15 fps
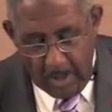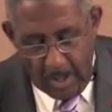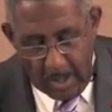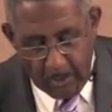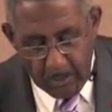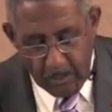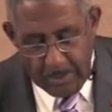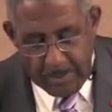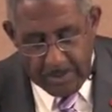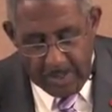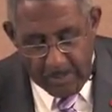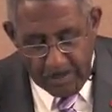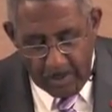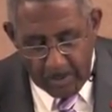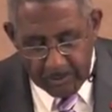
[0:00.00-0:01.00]
how do we
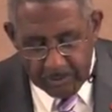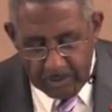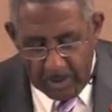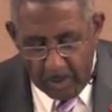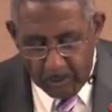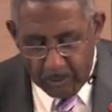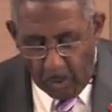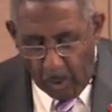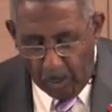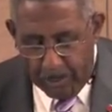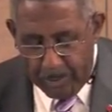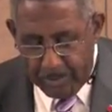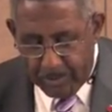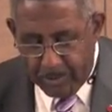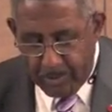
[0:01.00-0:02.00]
keep ourselves
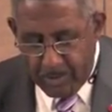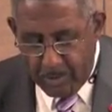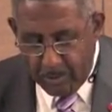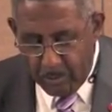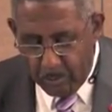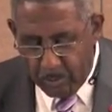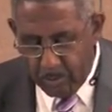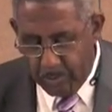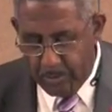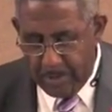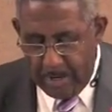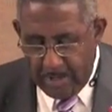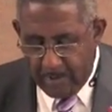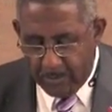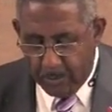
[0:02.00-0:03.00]
open to new
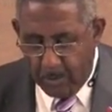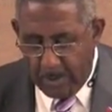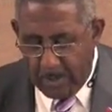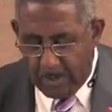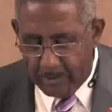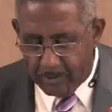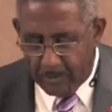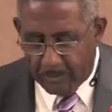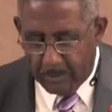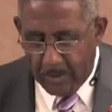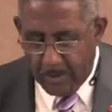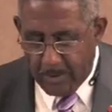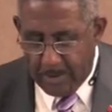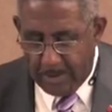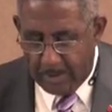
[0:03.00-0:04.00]
creative ways of
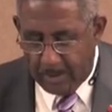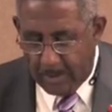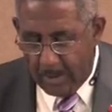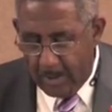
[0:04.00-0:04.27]
learning,